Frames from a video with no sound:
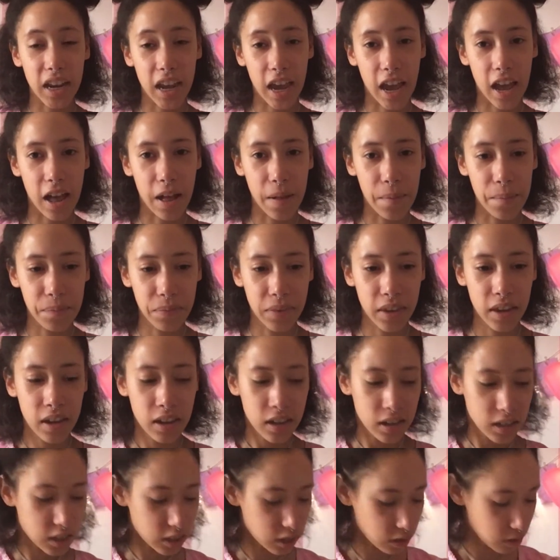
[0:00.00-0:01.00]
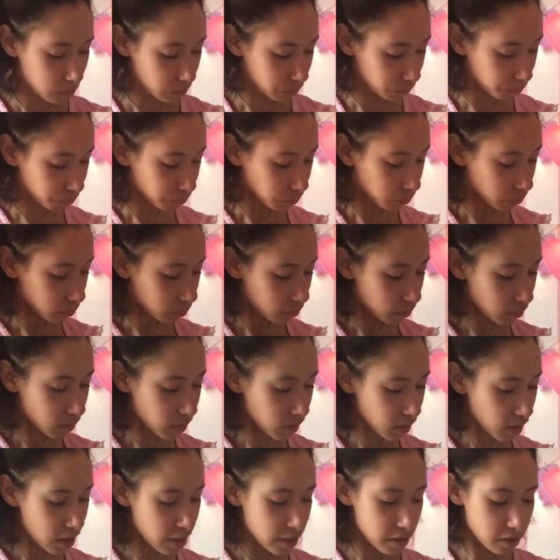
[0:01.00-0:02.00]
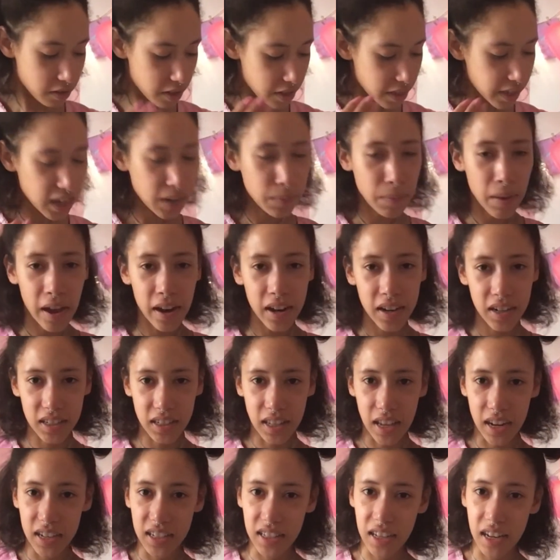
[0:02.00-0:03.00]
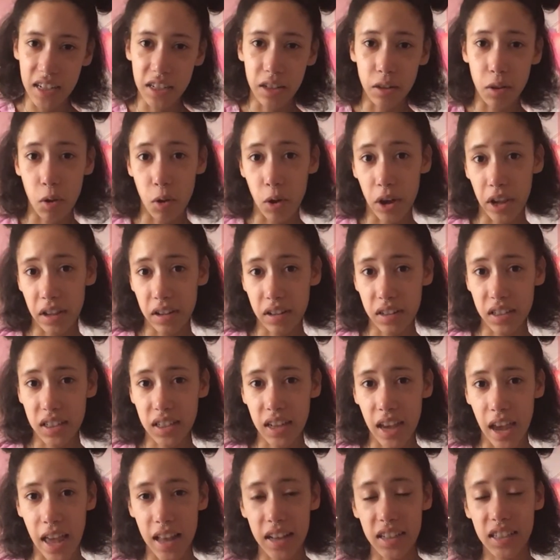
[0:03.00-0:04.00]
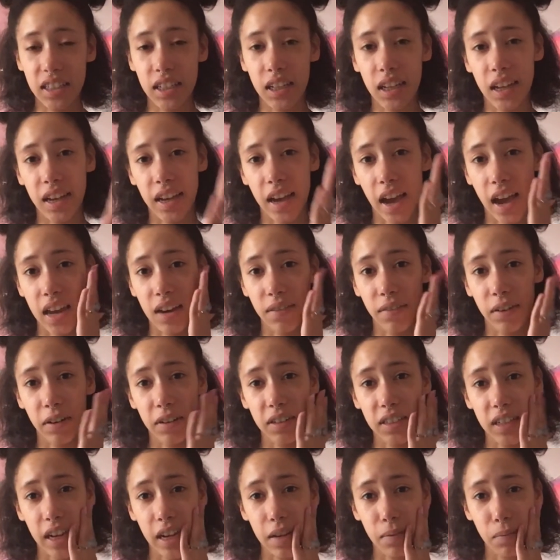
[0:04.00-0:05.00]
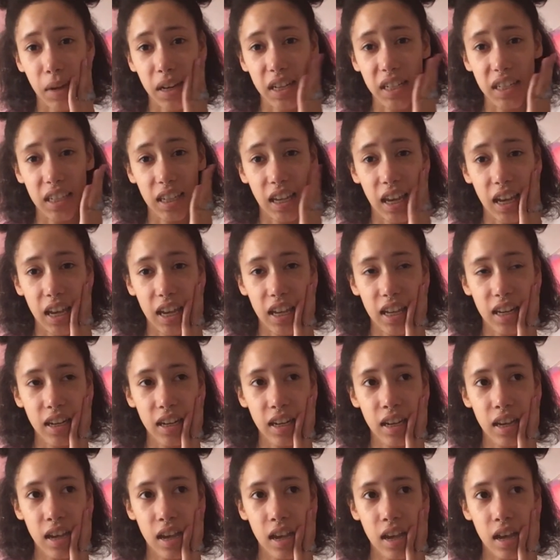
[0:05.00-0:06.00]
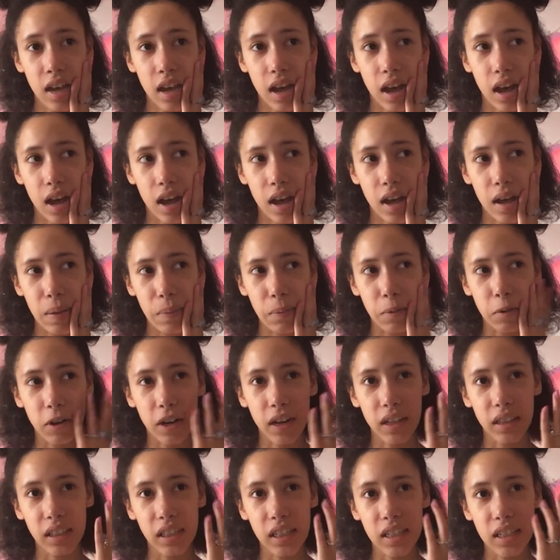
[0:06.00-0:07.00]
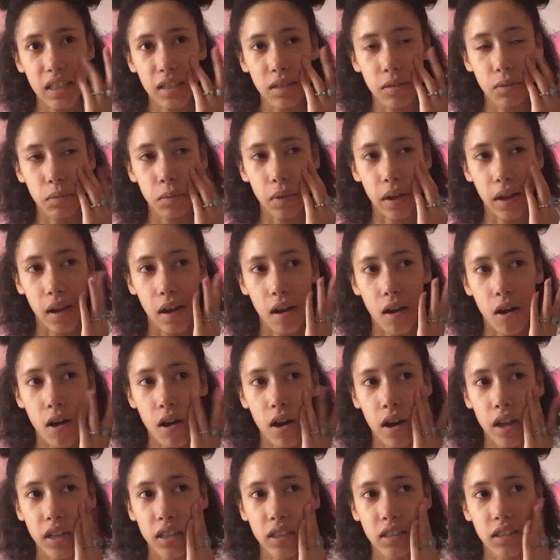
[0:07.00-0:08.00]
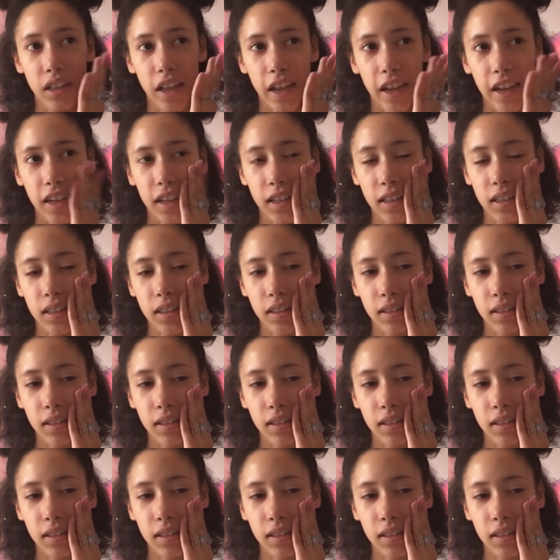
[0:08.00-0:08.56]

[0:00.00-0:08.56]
yeah, so the only thing about it is that essential oils tend to kind of irritate my skin, or at least on like